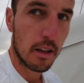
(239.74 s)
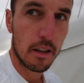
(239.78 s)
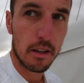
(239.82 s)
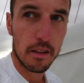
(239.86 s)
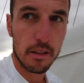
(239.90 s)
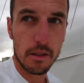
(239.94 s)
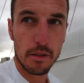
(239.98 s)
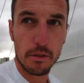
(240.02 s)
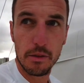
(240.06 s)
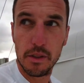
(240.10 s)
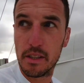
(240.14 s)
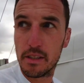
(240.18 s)

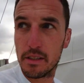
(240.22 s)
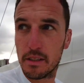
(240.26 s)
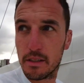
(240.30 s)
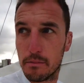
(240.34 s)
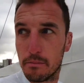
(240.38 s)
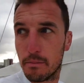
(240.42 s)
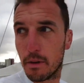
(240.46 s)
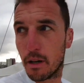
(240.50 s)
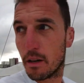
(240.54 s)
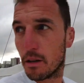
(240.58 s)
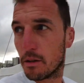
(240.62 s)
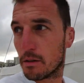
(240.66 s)

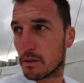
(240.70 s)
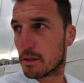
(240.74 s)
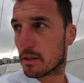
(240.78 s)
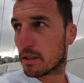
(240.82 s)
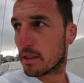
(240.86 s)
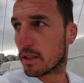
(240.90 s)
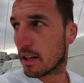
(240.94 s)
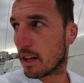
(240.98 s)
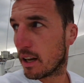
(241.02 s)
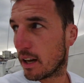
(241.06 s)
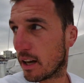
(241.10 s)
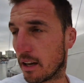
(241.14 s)
Recent
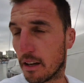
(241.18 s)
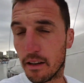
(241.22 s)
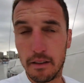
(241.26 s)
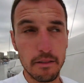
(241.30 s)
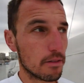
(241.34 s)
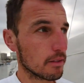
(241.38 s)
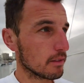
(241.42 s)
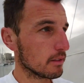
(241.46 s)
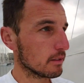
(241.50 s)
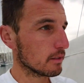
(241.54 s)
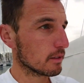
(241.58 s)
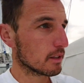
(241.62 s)
boats
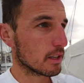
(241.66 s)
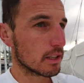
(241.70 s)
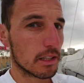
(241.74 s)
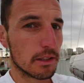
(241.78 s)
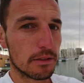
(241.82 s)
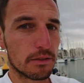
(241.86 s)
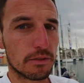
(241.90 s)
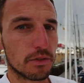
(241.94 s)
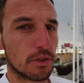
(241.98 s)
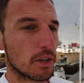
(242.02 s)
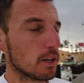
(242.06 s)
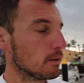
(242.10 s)
have kind
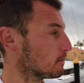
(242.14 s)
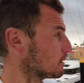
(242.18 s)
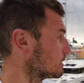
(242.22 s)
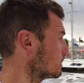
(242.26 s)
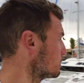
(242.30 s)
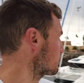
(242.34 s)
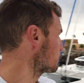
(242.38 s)
of trouble.